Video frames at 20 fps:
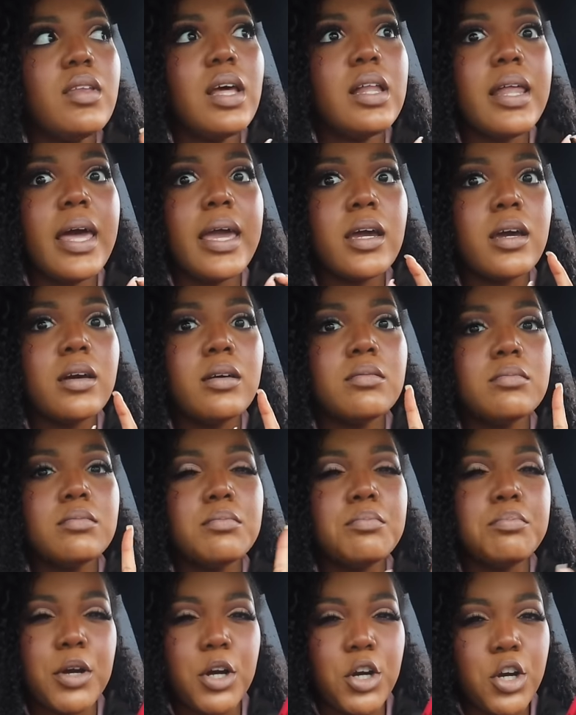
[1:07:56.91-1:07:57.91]
like
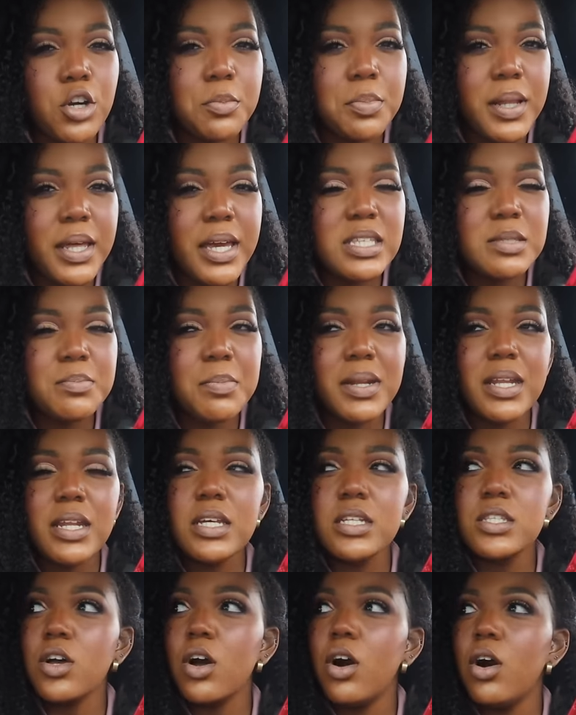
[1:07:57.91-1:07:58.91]
burger place, but it
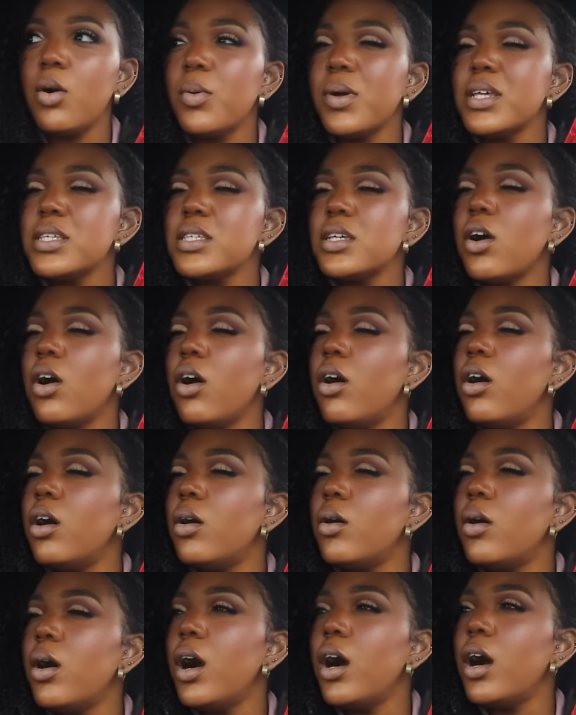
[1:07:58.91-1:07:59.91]
is called, what is it
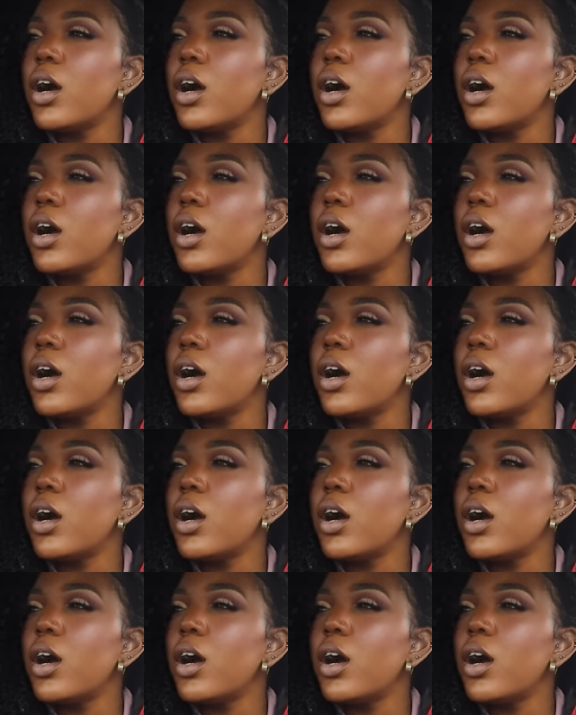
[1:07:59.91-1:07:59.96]
called,